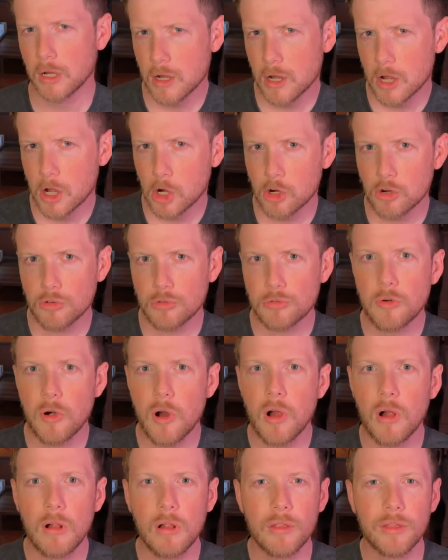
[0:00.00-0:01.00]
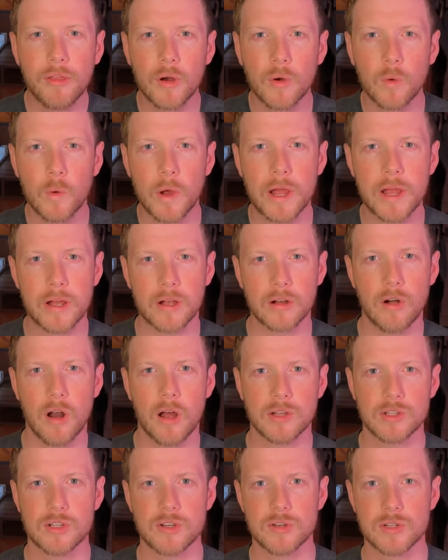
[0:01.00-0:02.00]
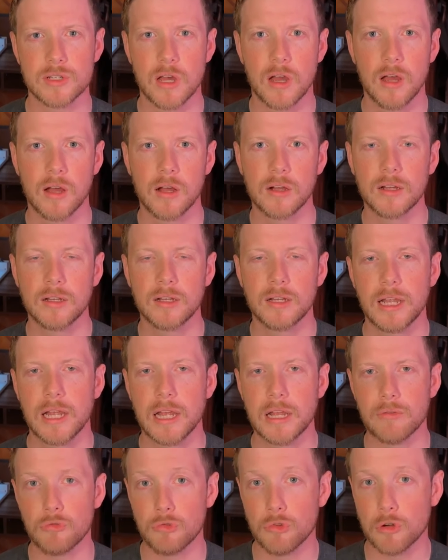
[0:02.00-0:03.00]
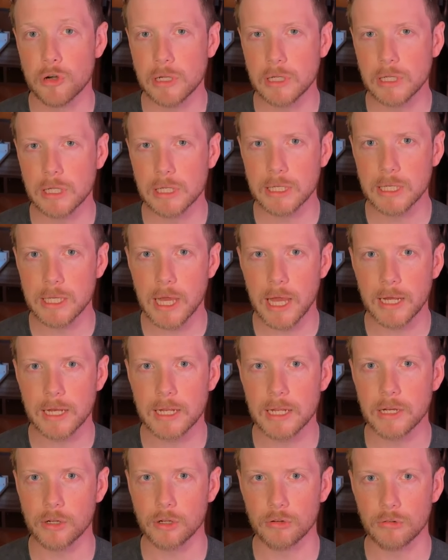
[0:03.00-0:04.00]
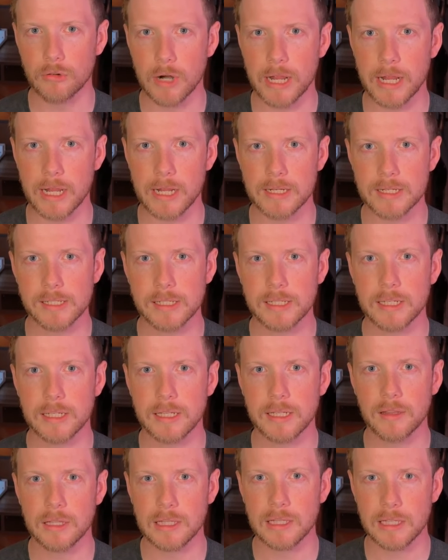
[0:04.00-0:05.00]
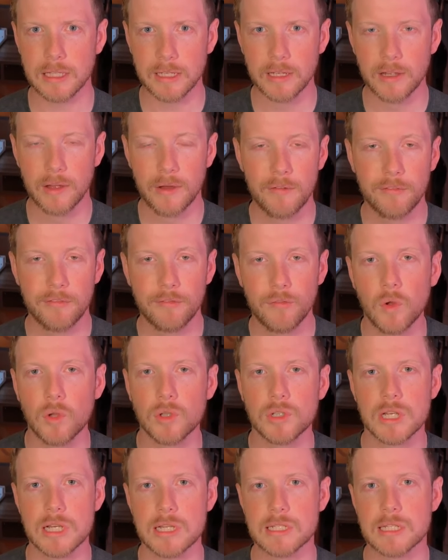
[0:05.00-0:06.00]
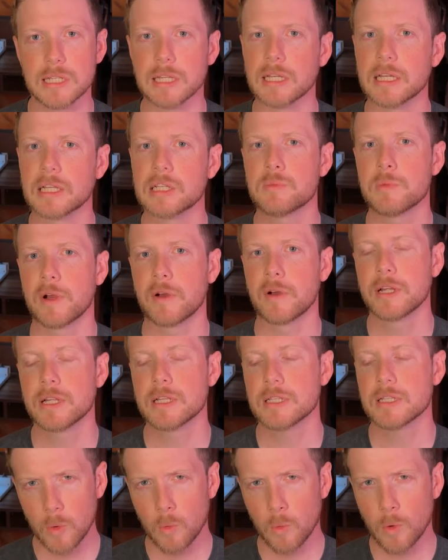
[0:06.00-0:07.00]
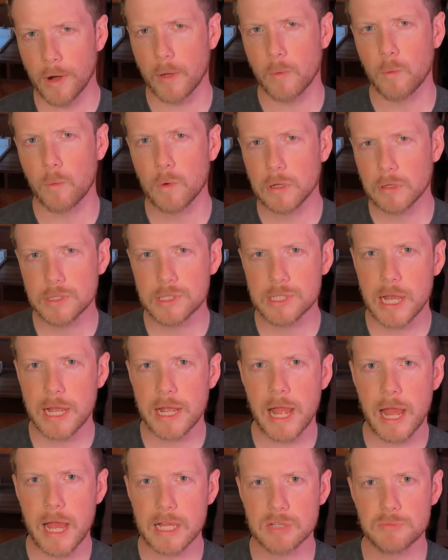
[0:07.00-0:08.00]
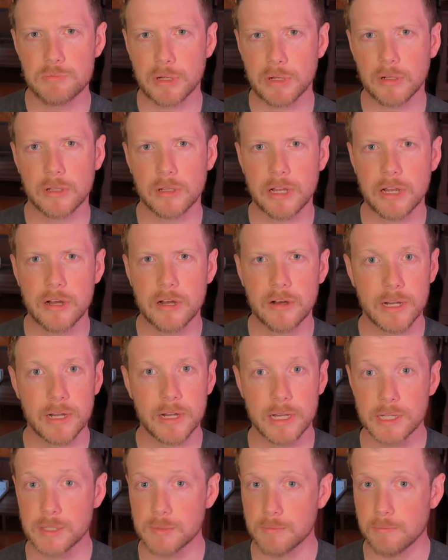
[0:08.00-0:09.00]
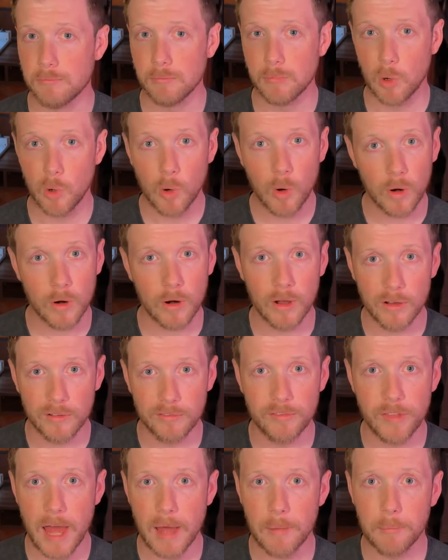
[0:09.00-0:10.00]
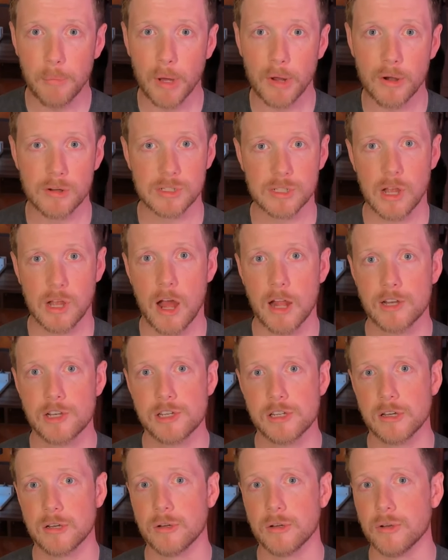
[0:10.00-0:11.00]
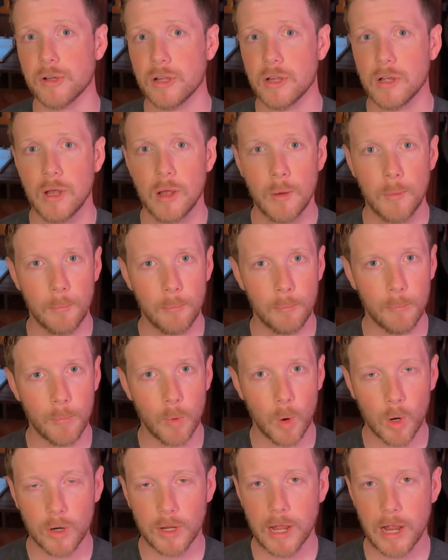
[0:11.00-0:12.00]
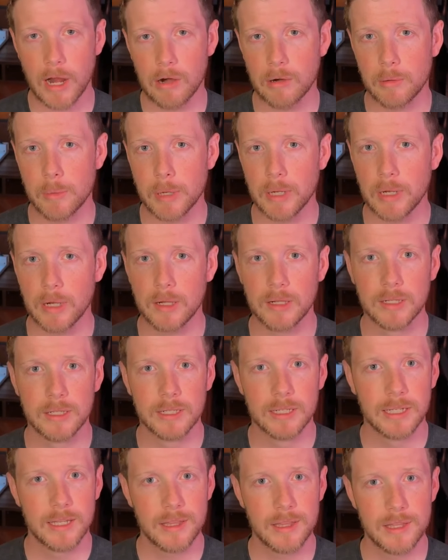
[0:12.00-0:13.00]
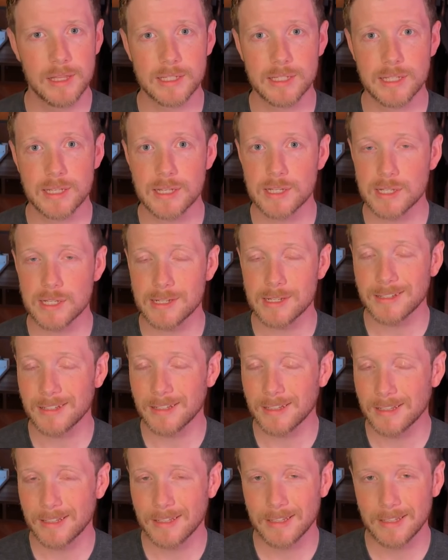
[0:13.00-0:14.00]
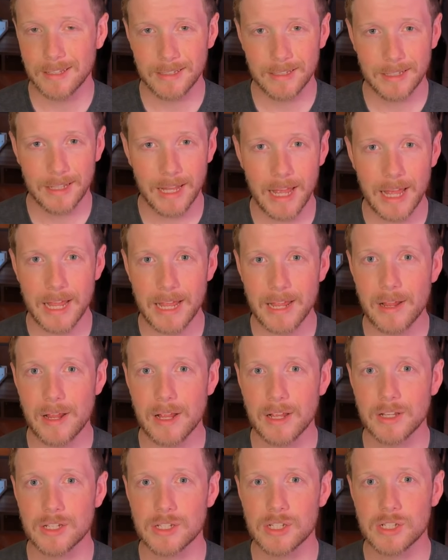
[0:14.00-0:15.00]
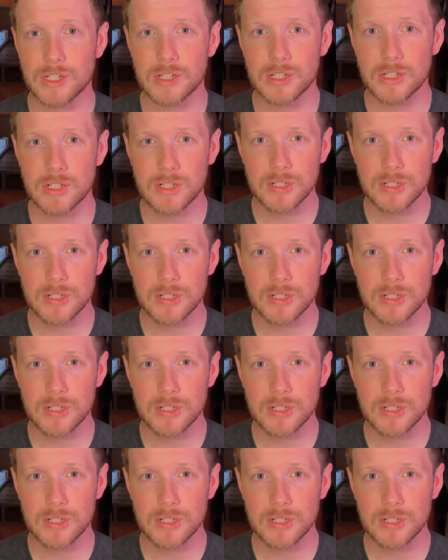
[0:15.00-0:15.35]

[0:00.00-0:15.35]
crawl their way across your tongue and really get ingrained in the full tasting experience. What I will say has built here is more of that butterscotch tone, more caramel. This is certainly